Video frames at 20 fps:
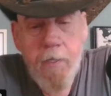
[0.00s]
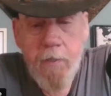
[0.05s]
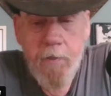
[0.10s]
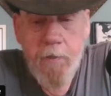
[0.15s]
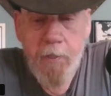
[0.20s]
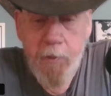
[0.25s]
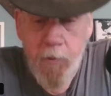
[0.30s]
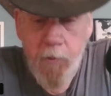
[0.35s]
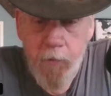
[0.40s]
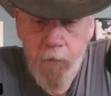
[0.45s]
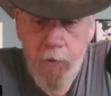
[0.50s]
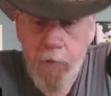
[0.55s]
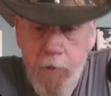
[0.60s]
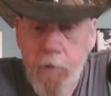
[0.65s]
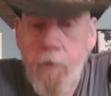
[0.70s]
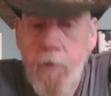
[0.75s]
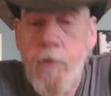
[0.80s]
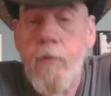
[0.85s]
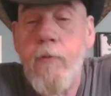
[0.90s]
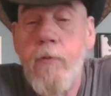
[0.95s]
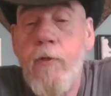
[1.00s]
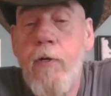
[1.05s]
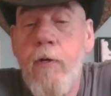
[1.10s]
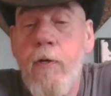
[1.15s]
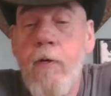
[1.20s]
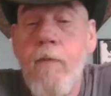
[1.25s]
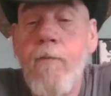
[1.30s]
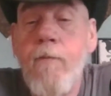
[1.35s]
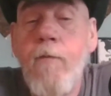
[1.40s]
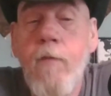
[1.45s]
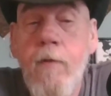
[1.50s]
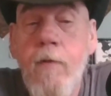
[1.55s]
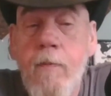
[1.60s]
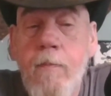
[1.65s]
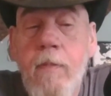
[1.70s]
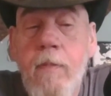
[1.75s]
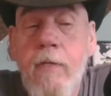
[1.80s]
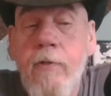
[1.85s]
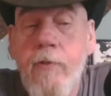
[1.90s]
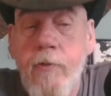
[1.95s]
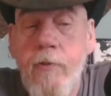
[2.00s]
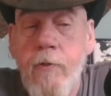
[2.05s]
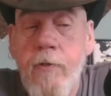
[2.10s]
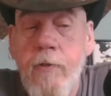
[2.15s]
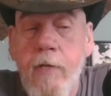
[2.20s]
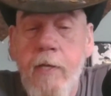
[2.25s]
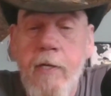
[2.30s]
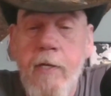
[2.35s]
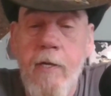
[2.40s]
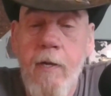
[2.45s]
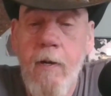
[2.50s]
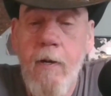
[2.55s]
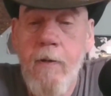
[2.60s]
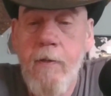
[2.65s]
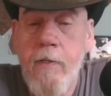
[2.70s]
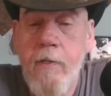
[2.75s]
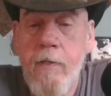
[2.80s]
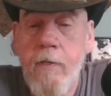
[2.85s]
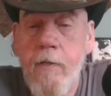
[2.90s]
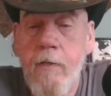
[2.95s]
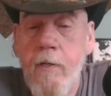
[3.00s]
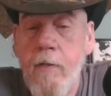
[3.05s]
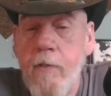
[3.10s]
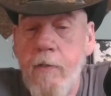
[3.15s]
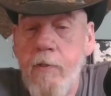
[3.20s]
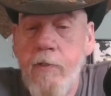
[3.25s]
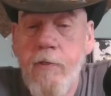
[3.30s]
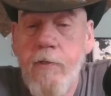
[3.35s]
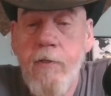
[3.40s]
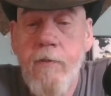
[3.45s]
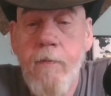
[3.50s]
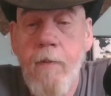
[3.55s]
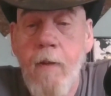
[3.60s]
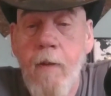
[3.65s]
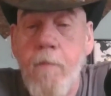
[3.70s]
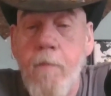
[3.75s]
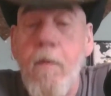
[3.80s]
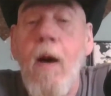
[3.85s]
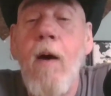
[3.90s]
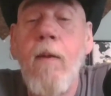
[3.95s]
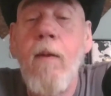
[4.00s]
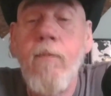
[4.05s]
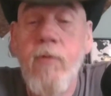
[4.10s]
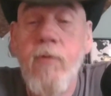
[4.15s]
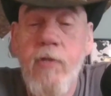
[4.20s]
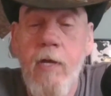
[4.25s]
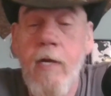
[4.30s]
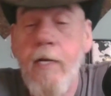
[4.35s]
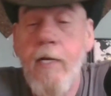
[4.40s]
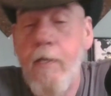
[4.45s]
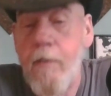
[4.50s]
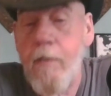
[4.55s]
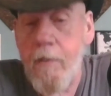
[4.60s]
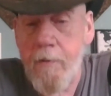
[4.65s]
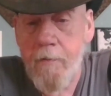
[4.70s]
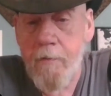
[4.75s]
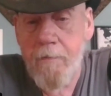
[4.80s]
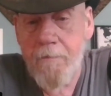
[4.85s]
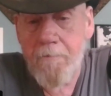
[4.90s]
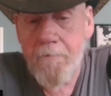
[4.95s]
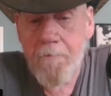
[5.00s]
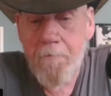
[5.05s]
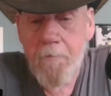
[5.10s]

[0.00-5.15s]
they coined a new term for a blizzard. They called it a bomb cyclone.